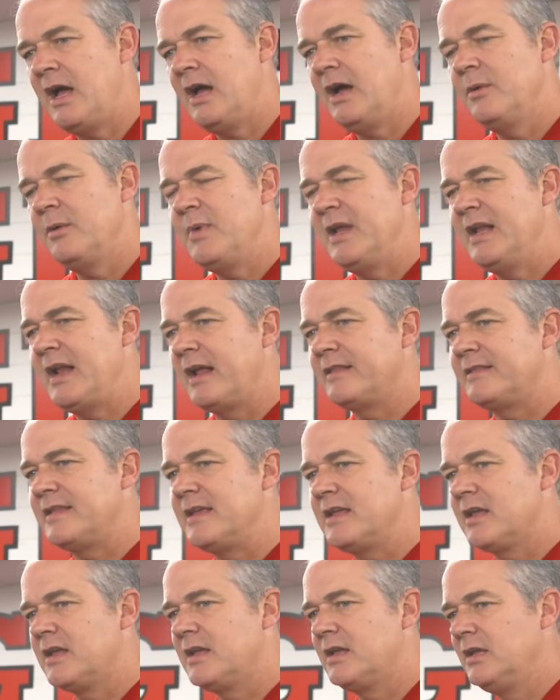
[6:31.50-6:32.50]
No, I mean, I
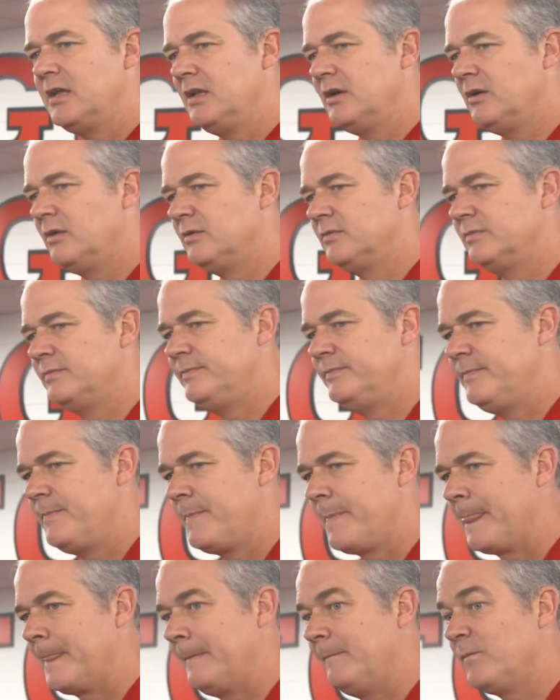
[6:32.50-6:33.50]
think, you know,
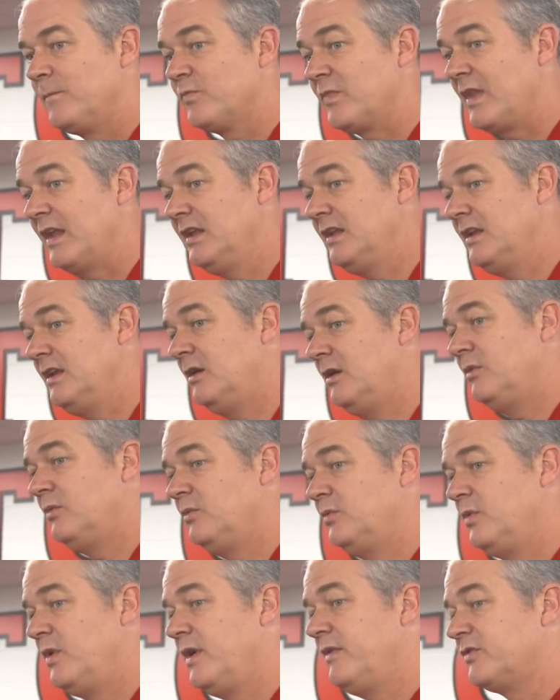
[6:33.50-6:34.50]

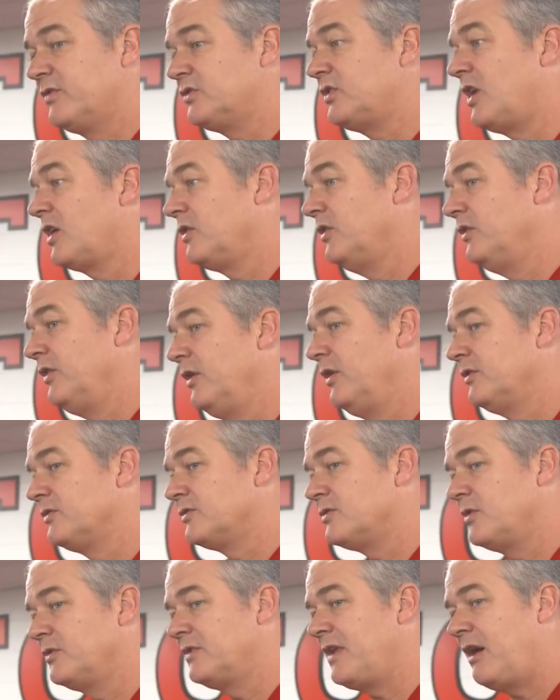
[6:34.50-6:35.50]
we've struggled, and
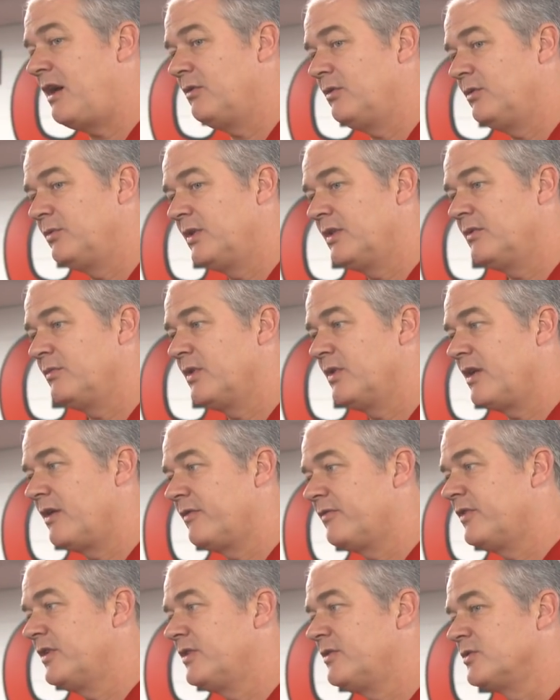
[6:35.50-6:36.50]
there's no doubt, with
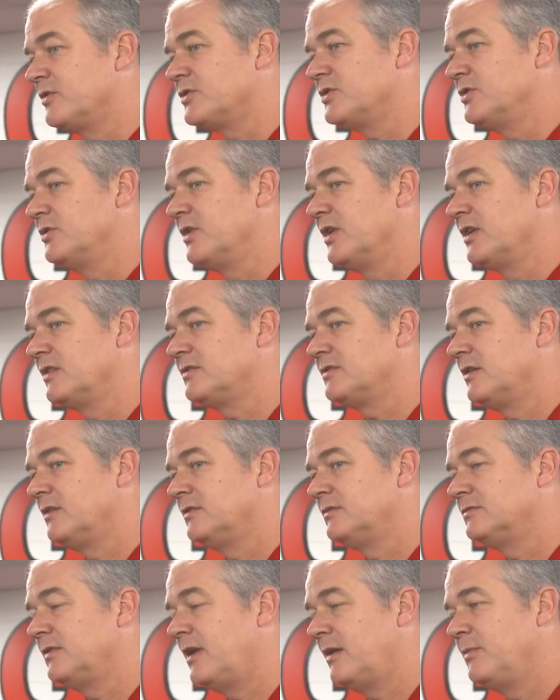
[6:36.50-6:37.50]
our free throw shooting.
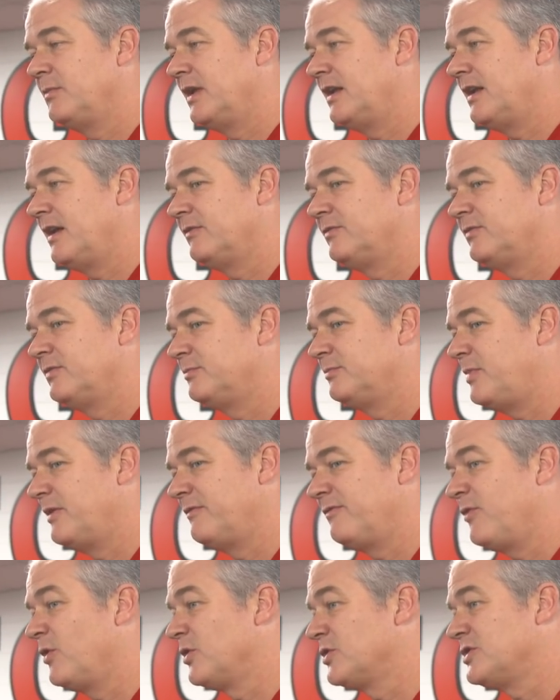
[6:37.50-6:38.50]
So, I mean, I've
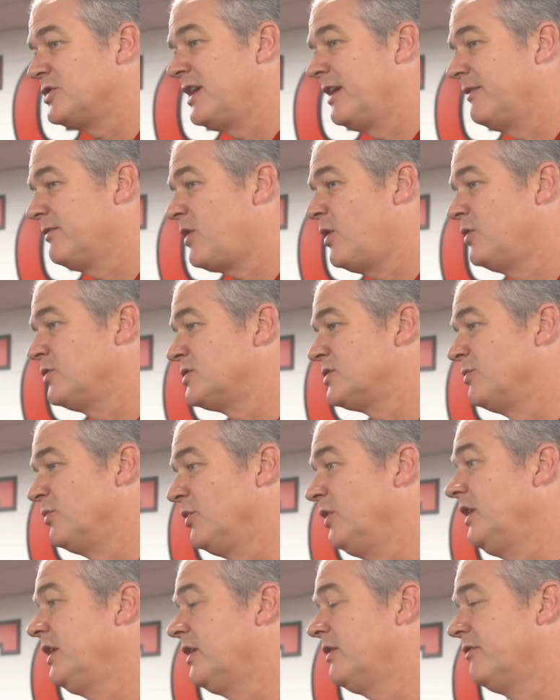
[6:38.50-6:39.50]
been fortunate. I've coached some
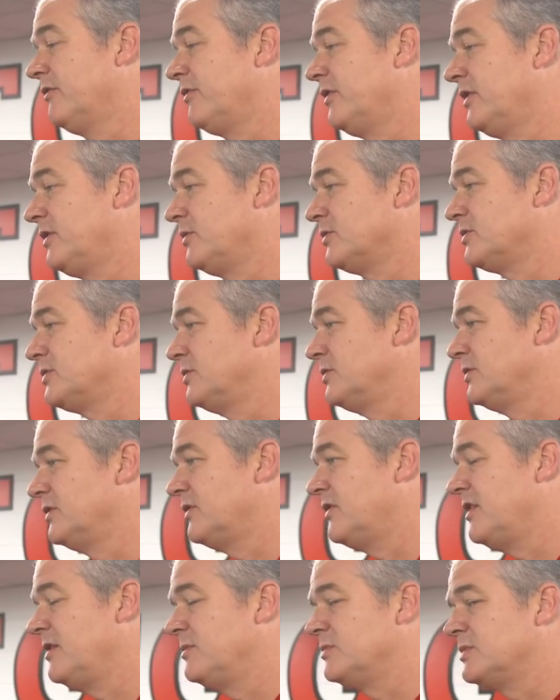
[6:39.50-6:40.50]
really good free throw shooting
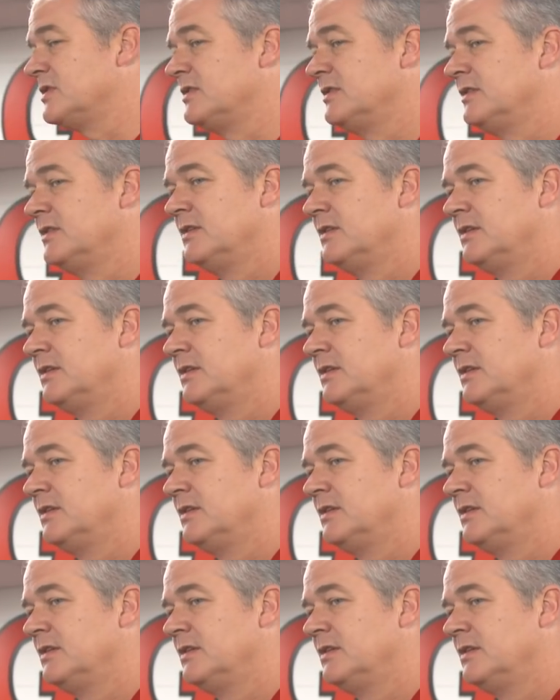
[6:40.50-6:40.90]
teams.